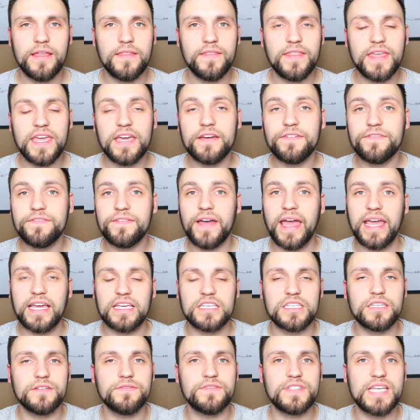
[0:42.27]
the
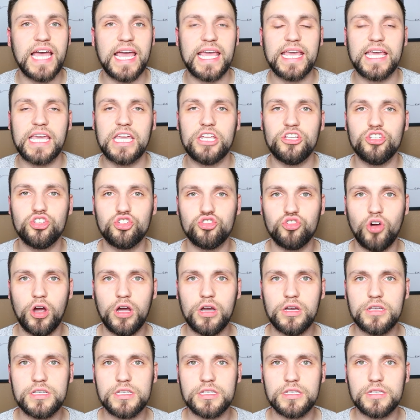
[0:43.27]
effects of taking
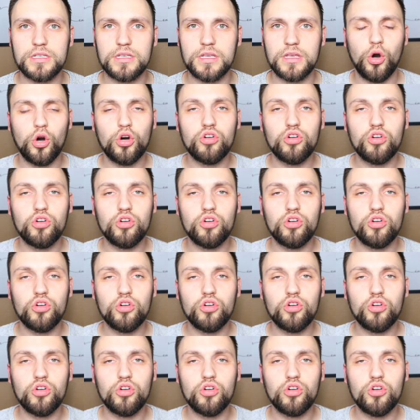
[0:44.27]
drugs,